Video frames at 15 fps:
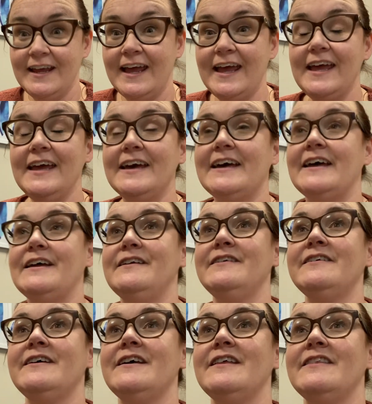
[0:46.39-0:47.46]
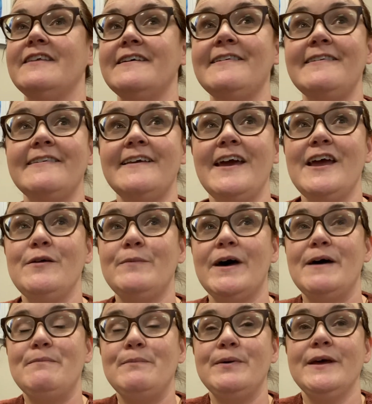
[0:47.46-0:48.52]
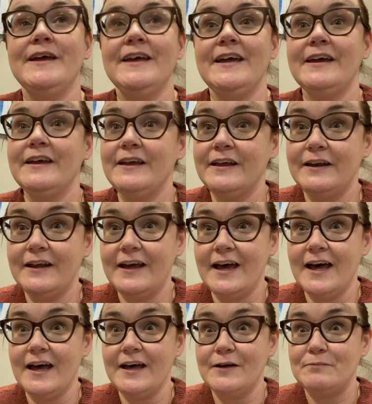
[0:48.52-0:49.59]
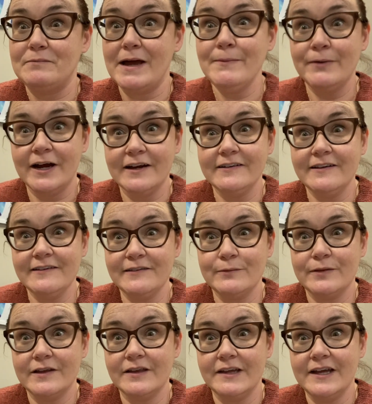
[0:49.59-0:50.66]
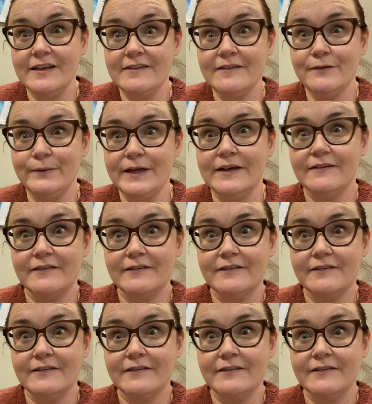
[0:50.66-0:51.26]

And this came up in my practice with a client this week.